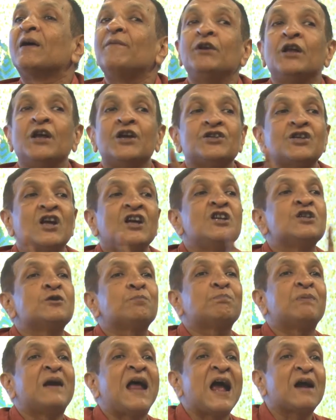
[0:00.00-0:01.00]
communication is
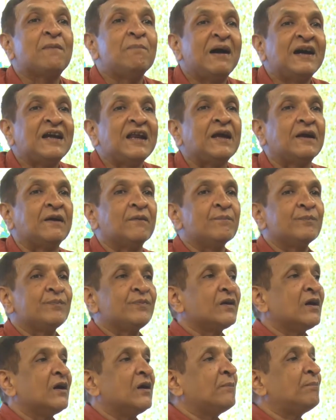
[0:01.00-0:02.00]
pragmatic.
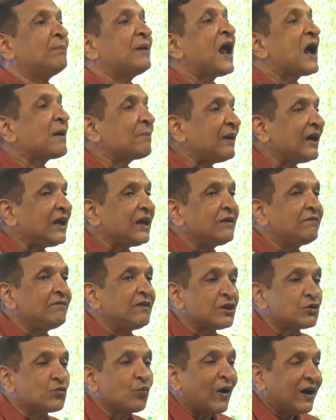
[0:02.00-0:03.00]
Pragmatic
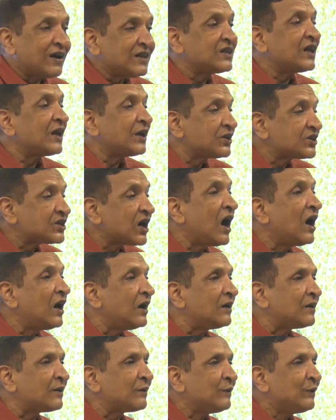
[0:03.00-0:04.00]
with what is the
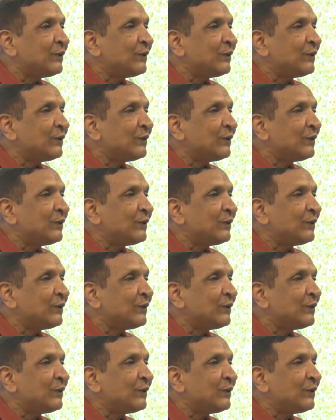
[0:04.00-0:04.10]
result?